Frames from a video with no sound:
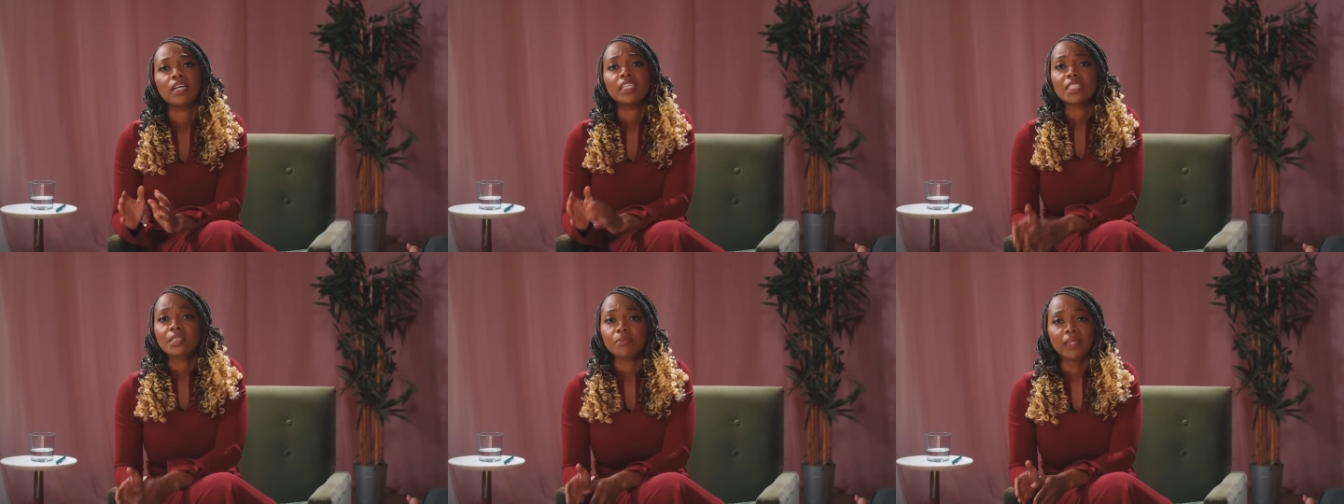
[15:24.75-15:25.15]

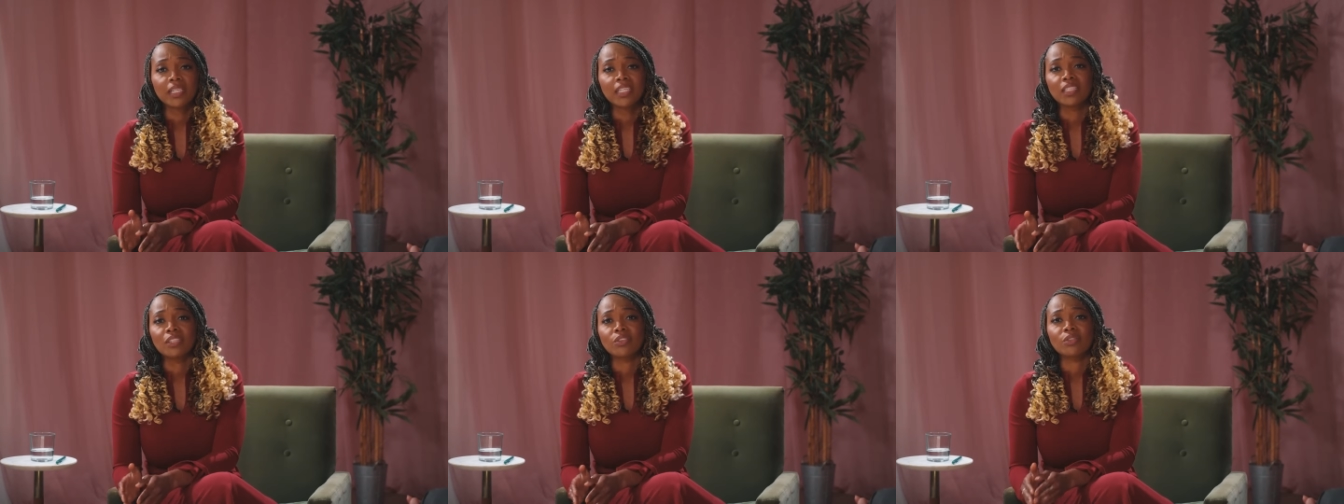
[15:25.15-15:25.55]

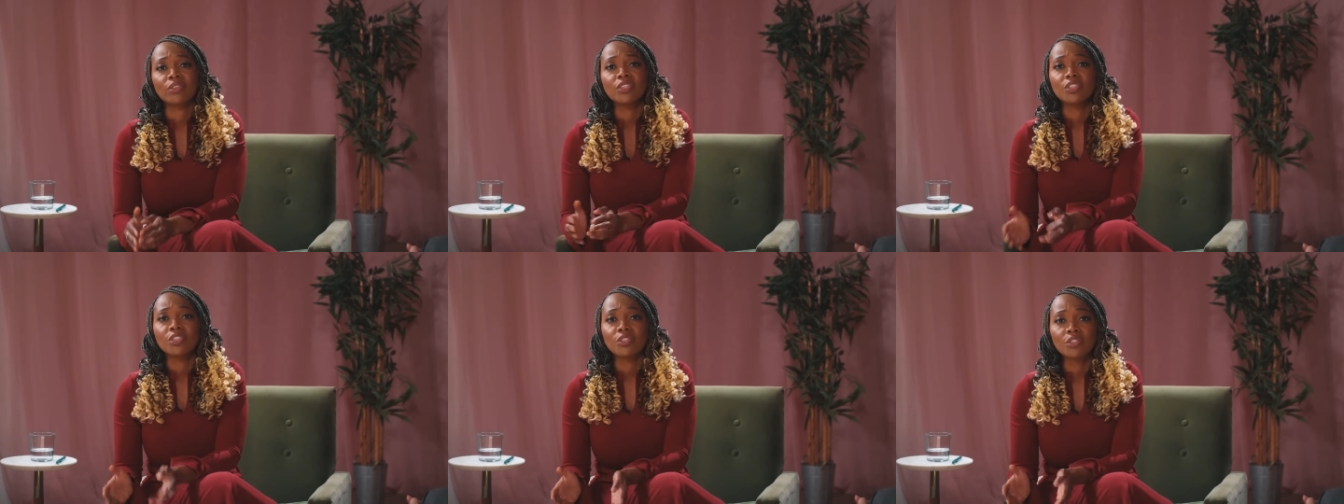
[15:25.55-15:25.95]
unexplained, or
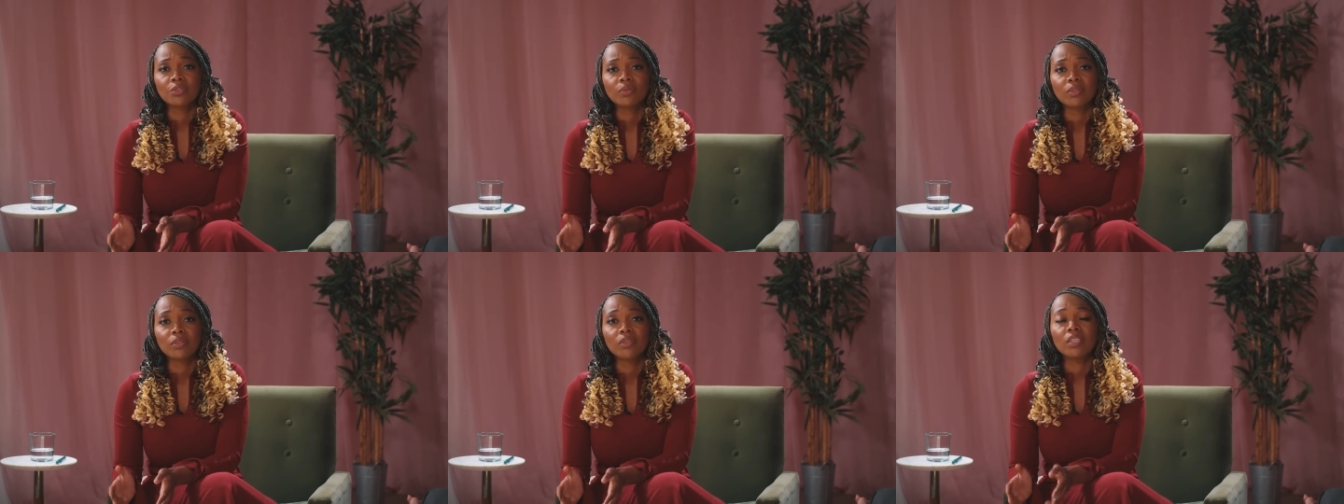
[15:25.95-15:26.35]

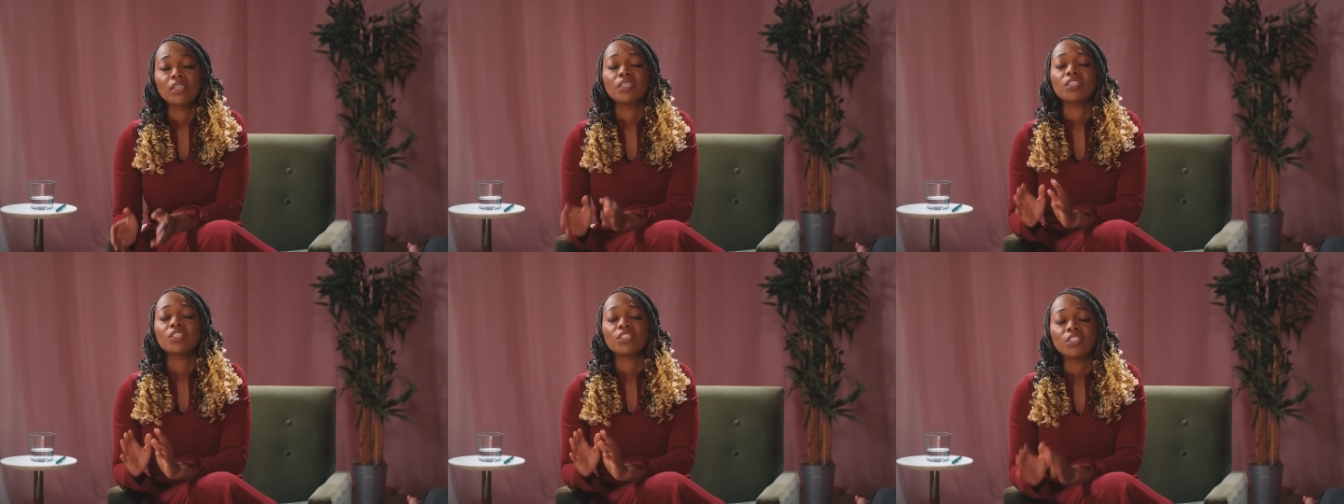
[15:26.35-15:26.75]
unusual
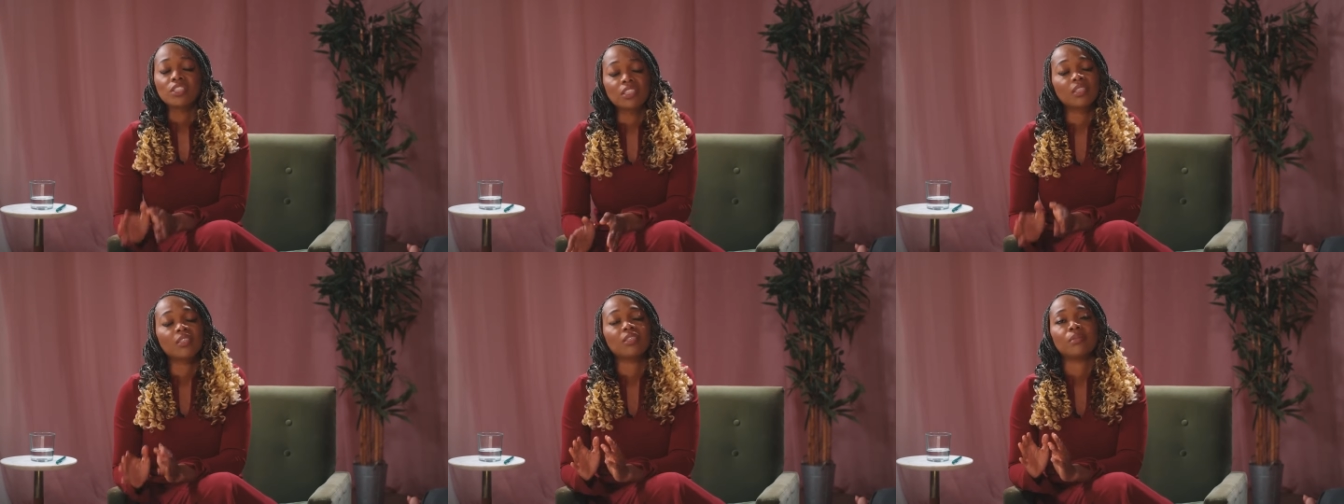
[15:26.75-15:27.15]

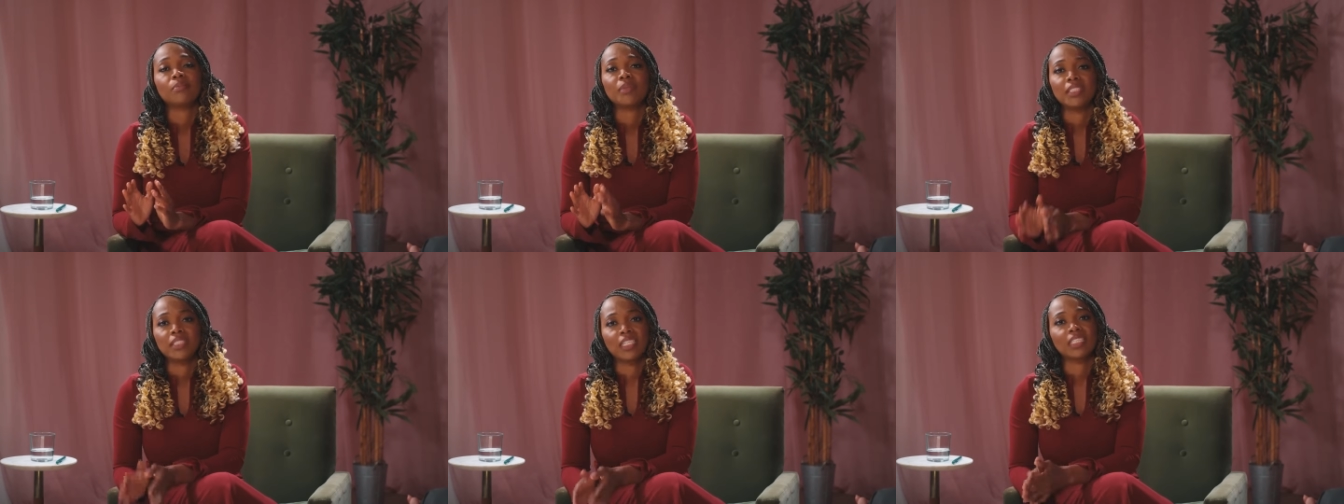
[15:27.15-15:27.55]
should
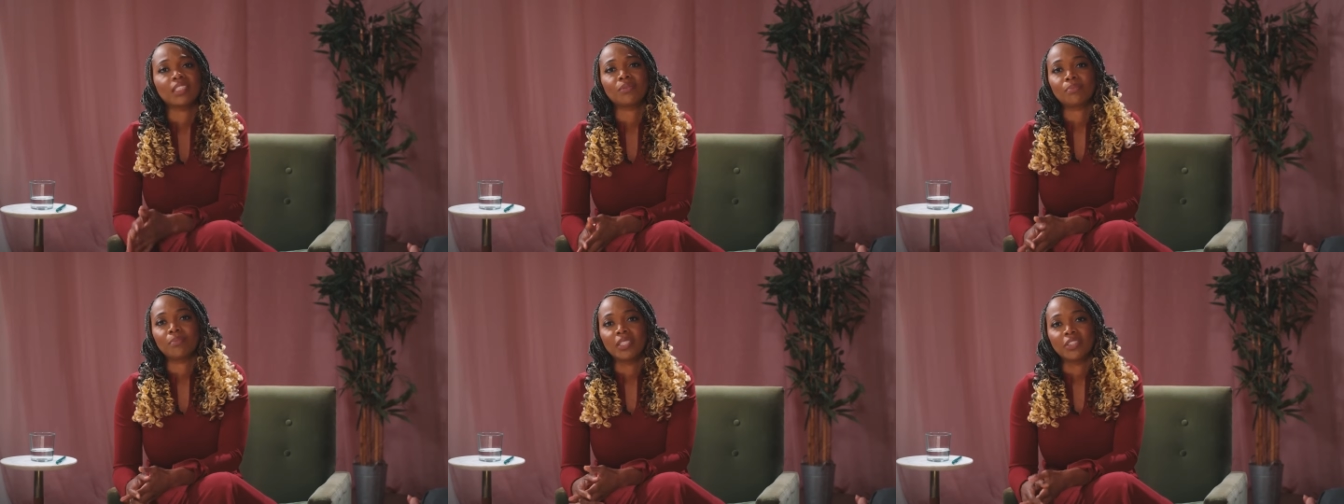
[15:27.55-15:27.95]
be
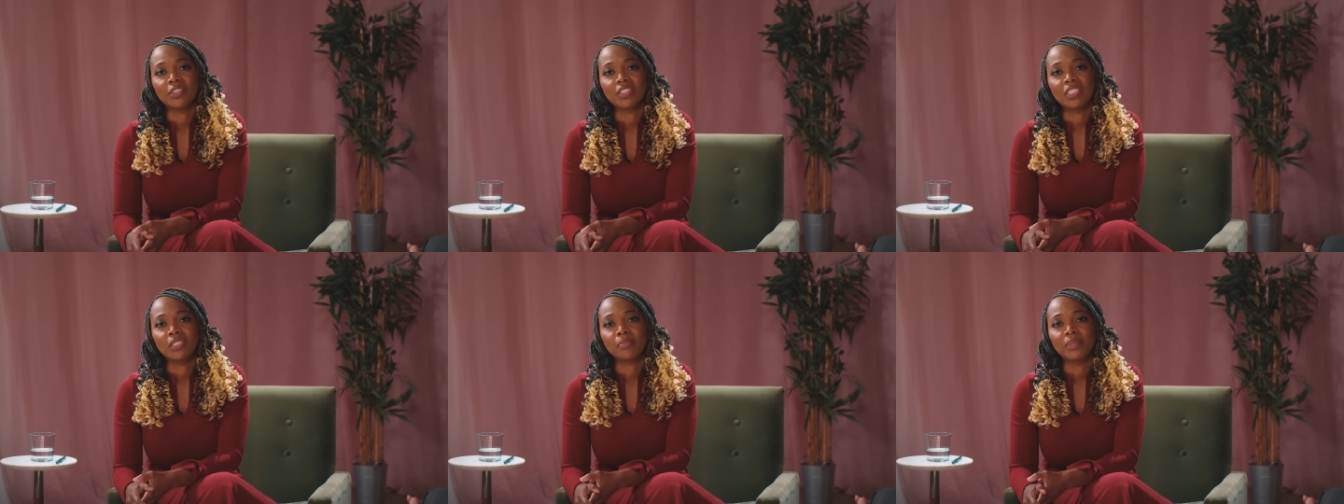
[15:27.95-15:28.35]
checked by
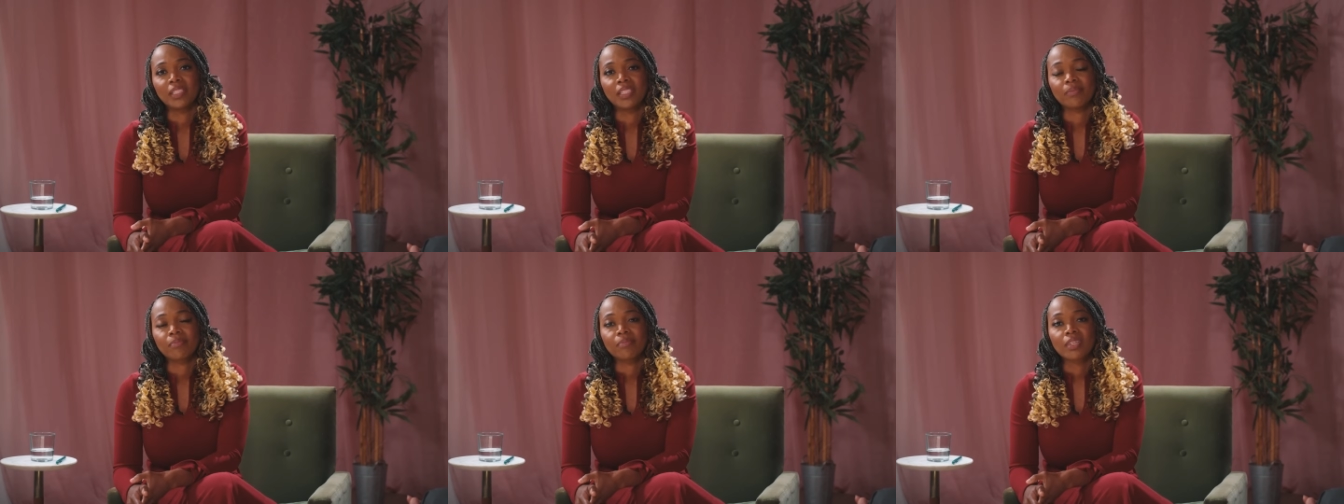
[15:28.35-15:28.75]
your
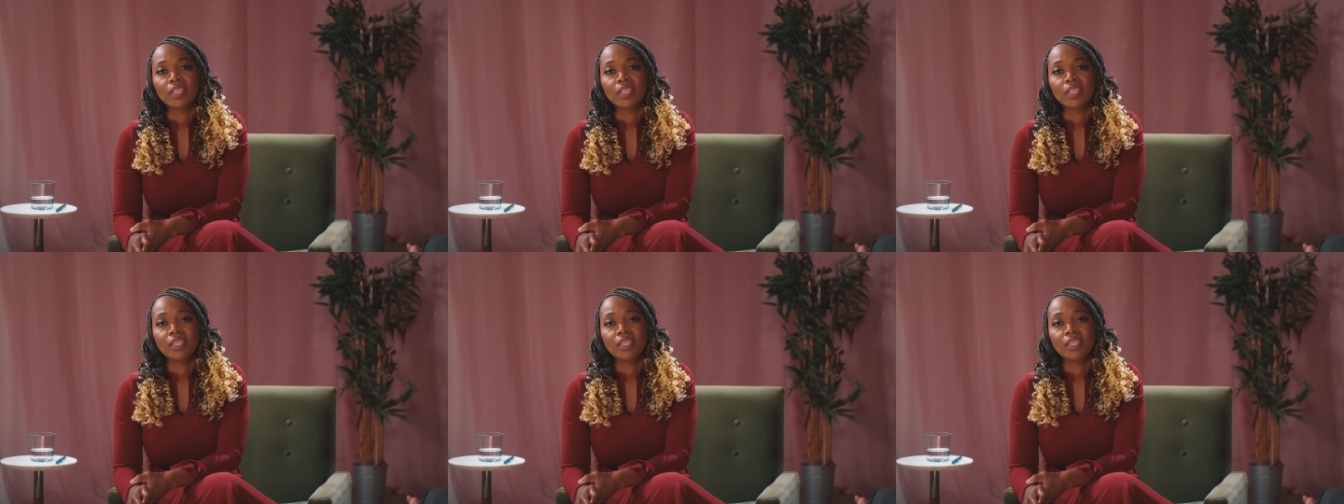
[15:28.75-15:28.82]
GP.